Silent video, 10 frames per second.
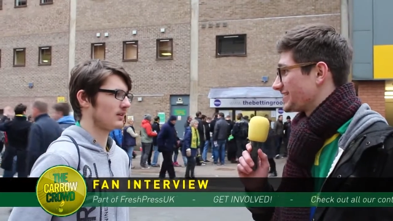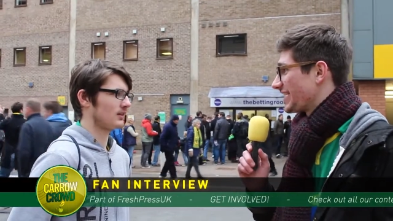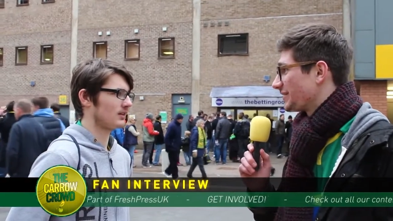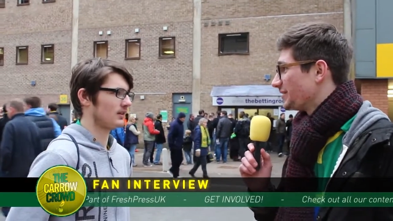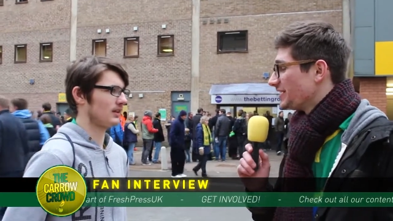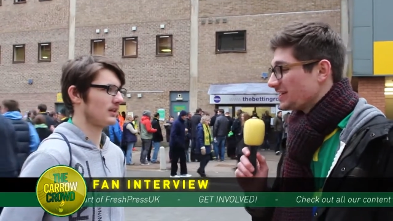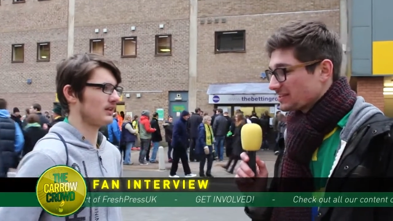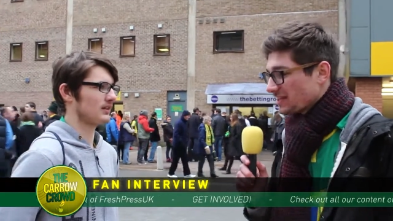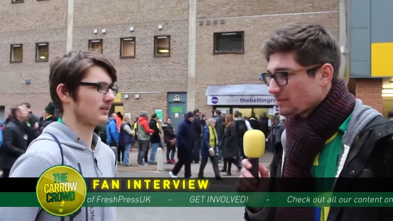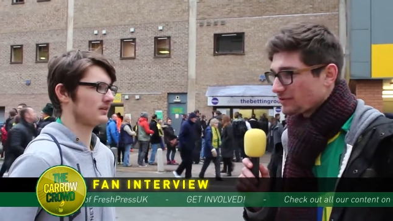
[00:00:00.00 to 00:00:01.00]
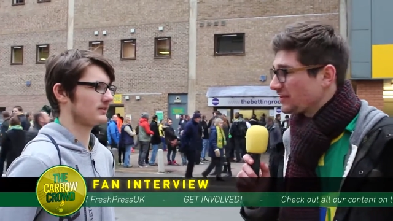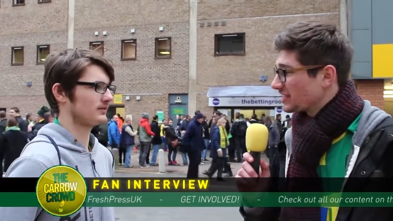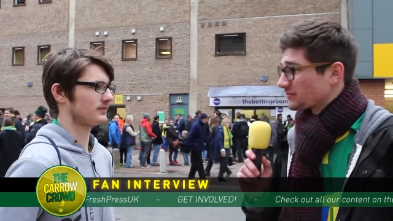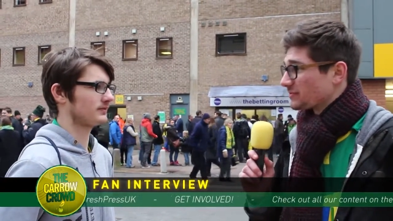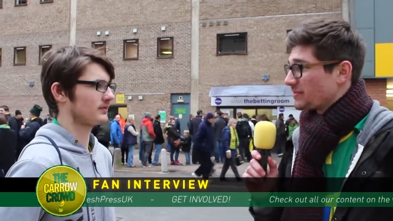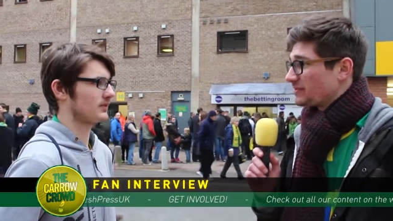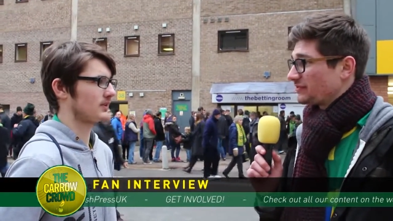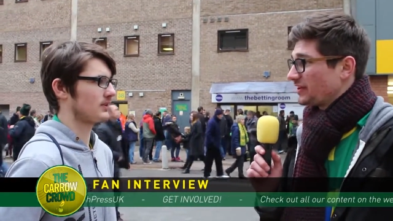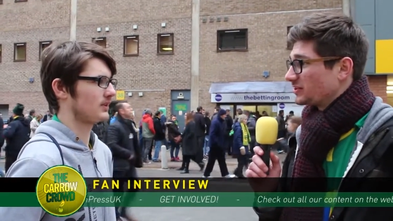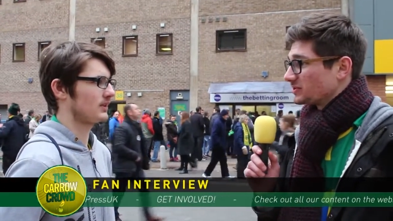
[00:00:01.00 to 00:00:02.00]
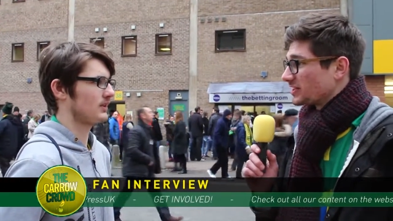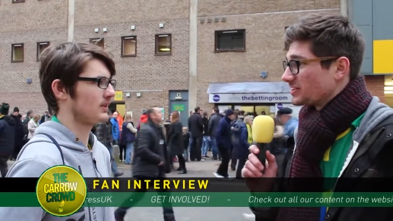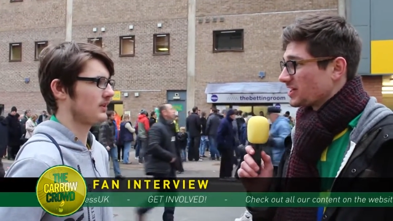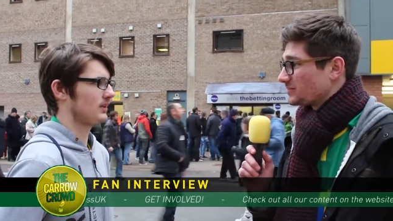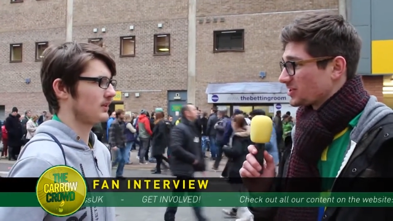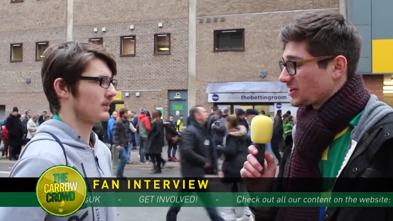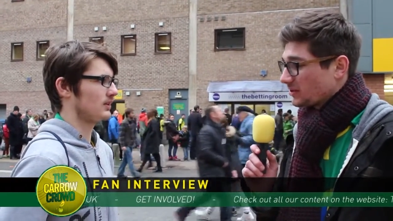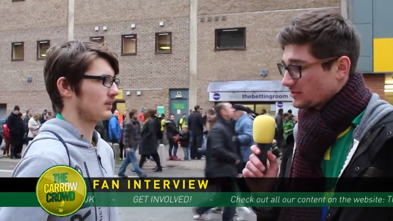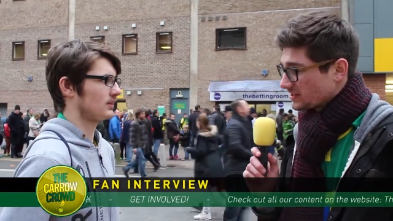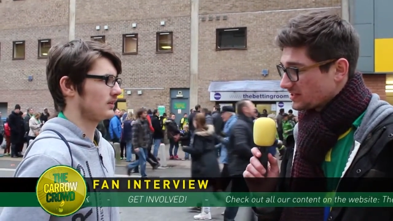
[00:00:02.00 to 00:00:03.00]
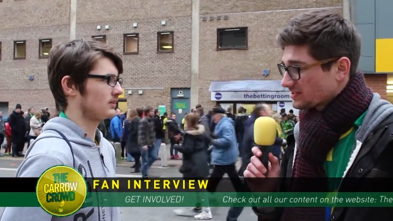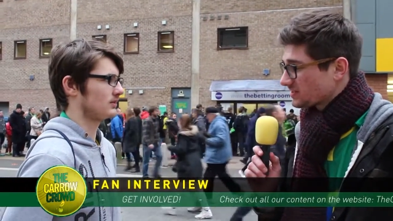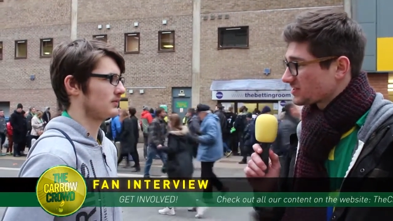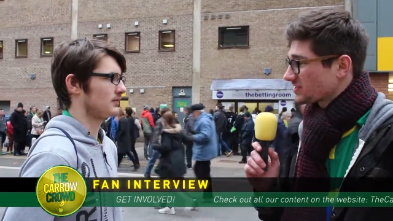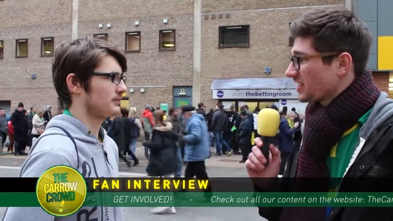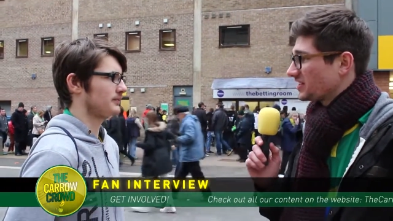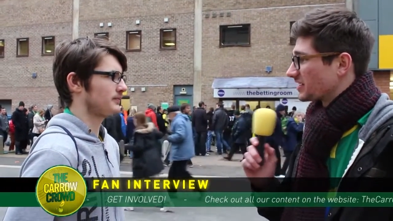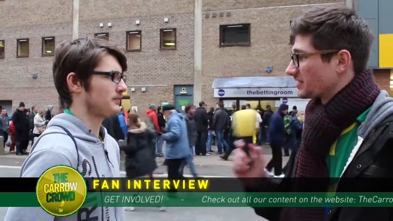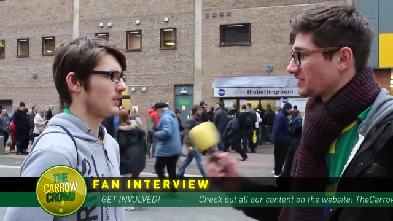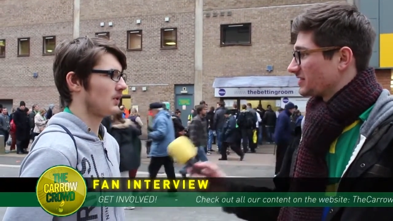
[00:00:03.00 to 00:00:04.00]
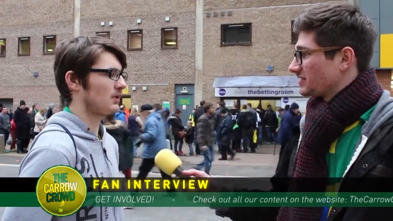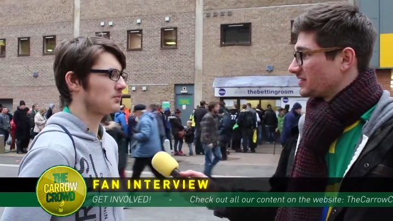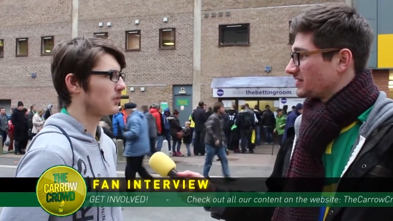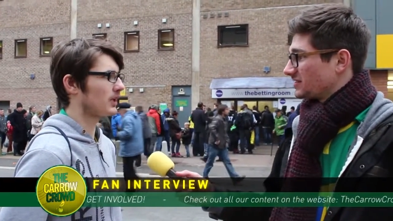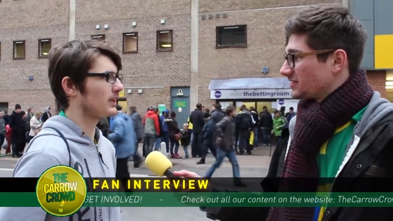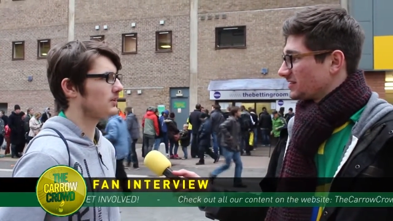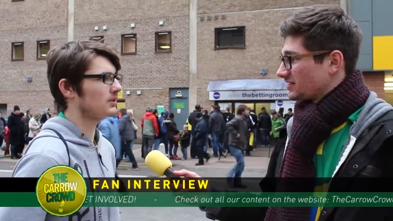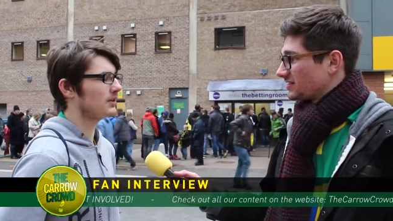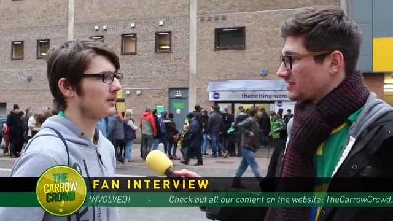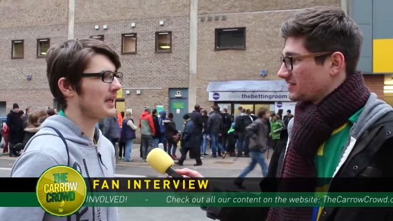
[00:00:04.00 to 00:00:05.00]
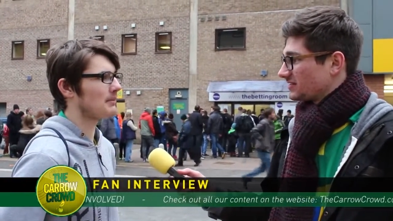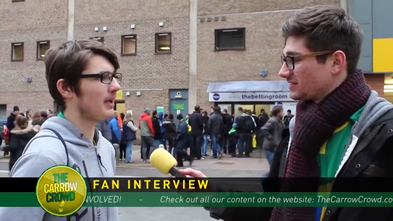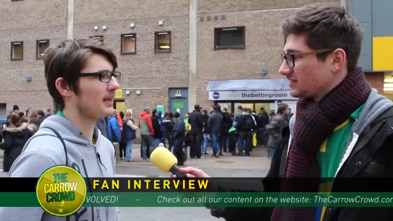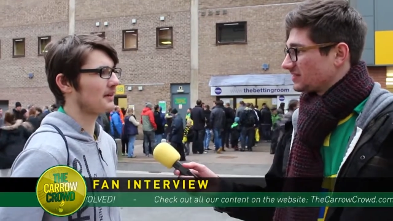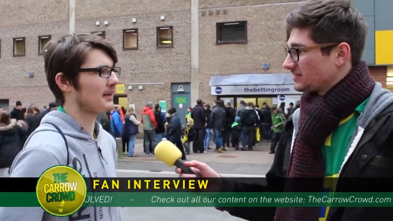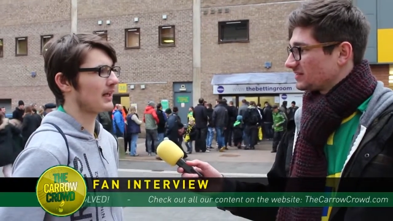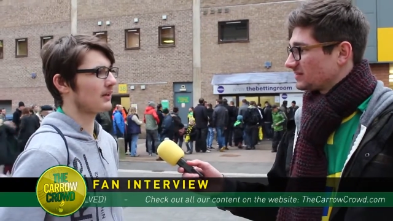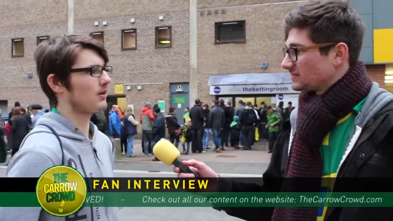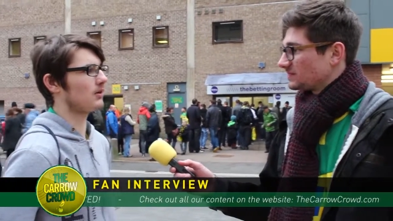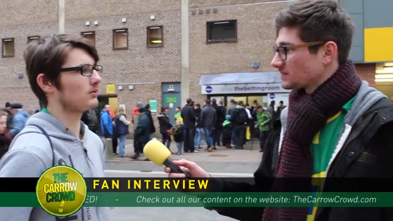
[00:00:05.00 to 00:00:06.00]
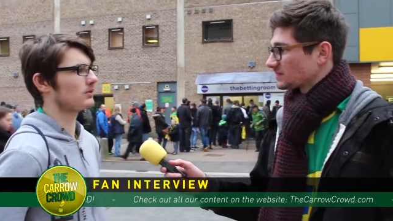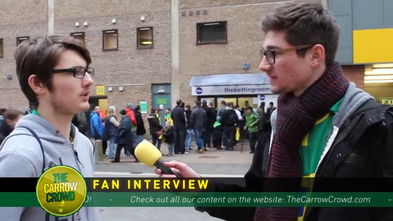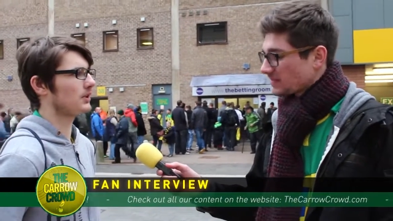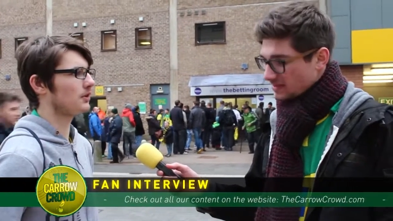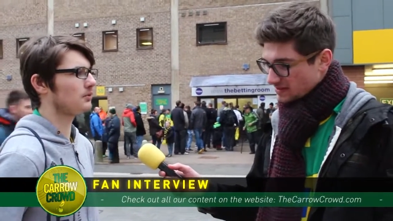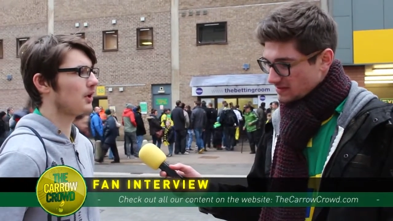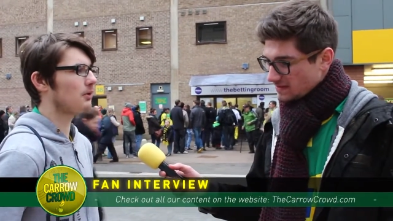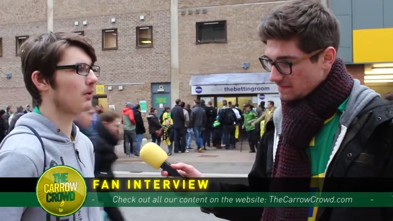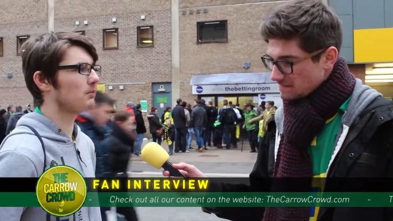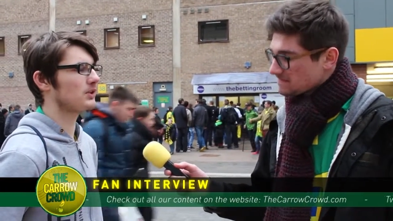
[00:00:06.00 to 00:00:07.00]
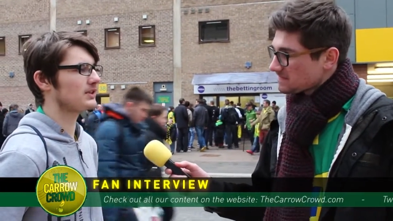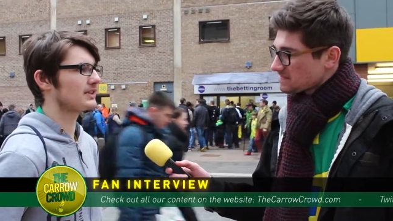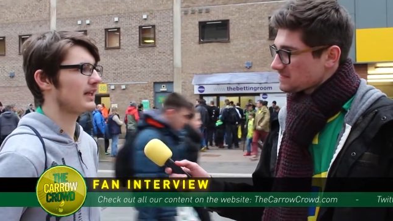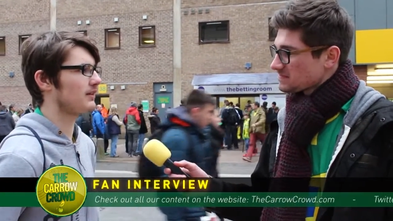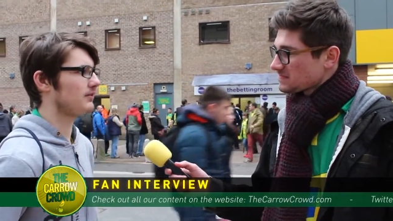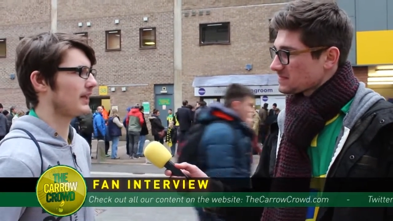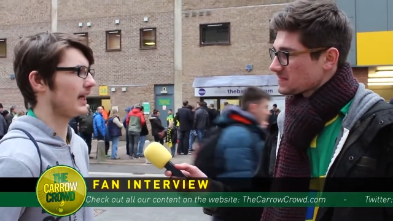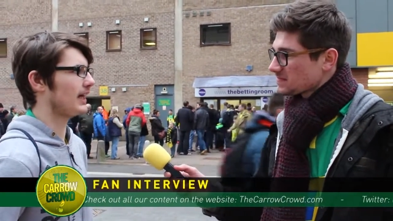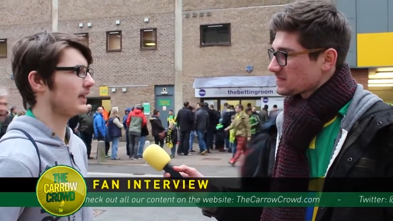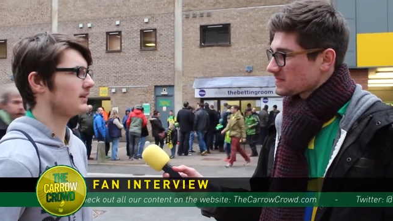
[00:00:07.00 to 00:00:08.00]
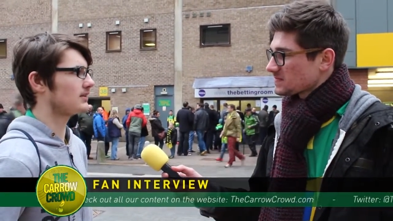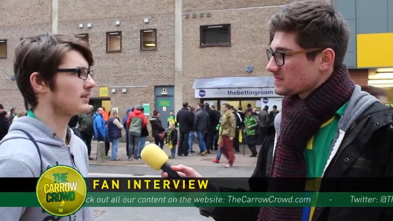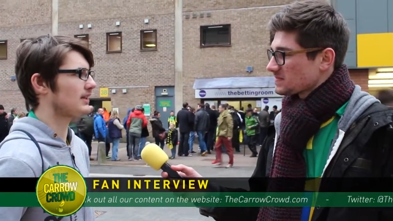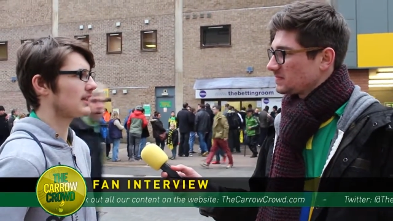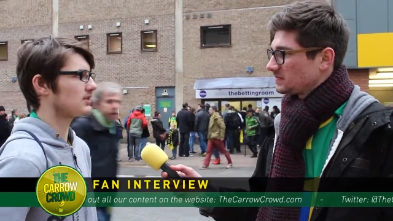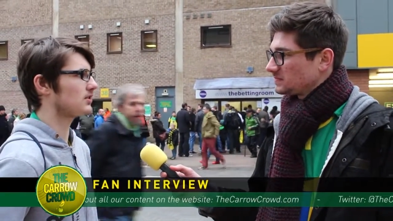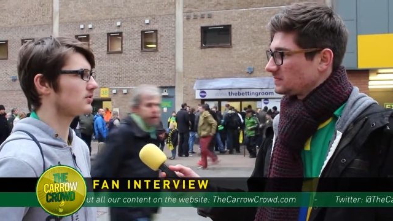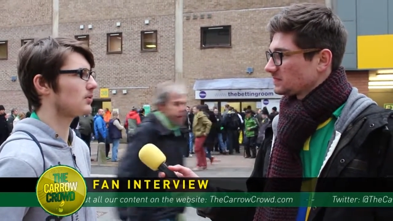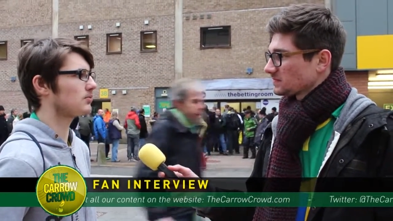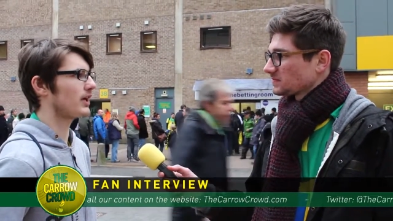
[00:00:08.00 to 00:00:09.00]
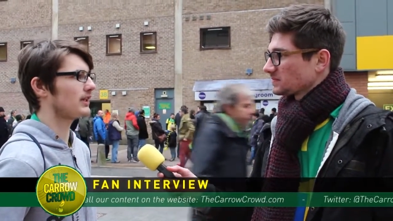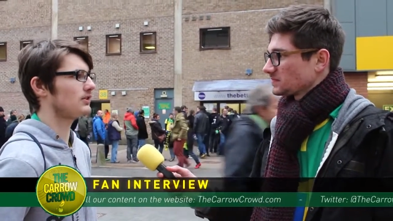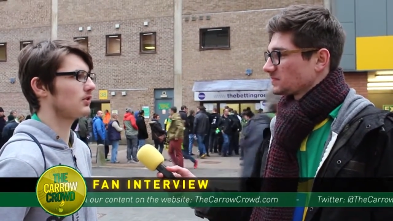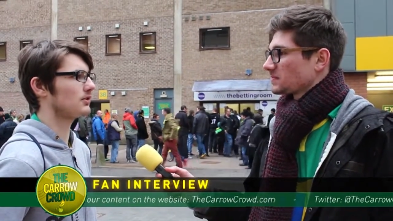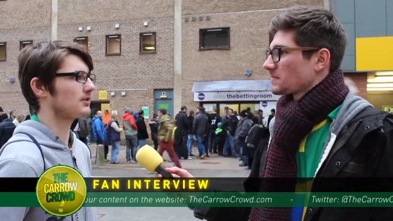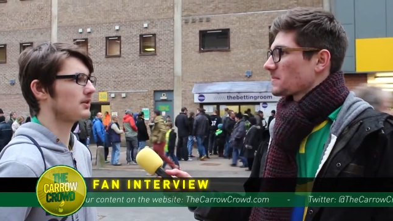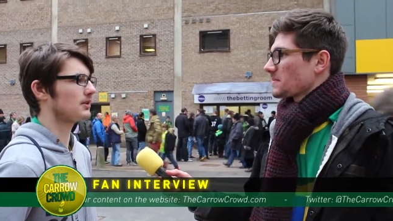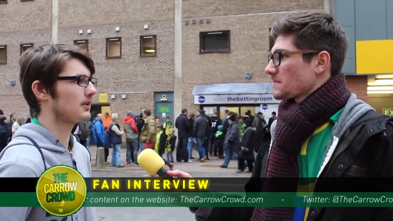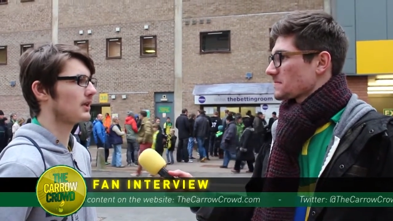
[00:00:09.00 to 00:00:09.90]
Speaker 1: now. Double figures from a midfielder in terms of goals is stunning.
Speaker 2: Well, it's brilliant. You don't get better than that goal. You know, no one would have saved that, and that's just what Bradley Johnson